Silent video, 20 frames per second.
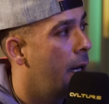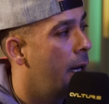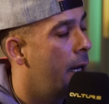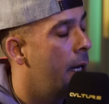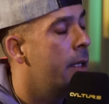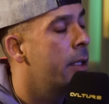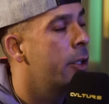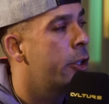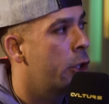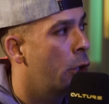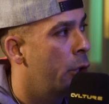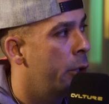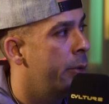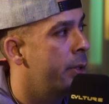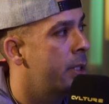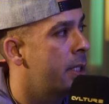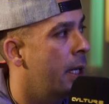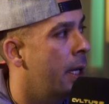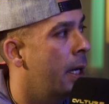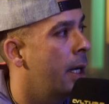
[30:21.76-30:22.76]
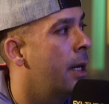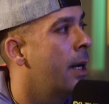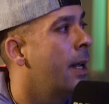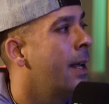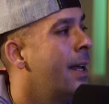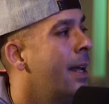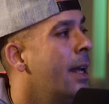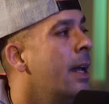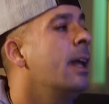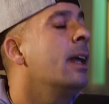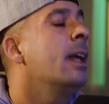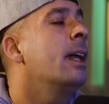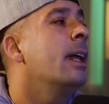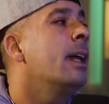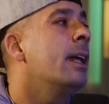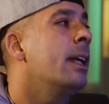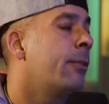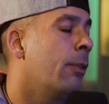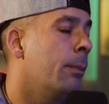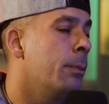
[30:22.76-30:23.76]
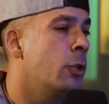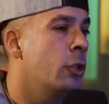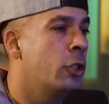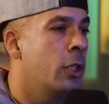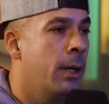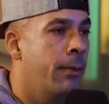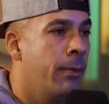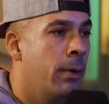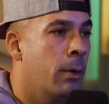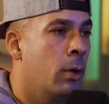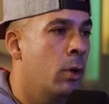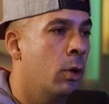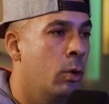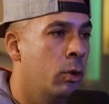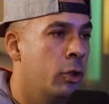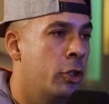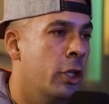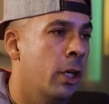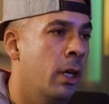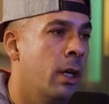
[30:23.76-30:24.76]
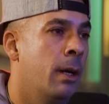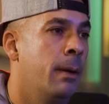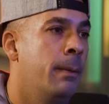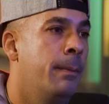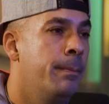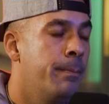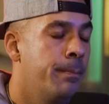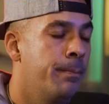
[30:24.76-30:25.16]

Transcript: in the show, you were saying he's from such a different culture,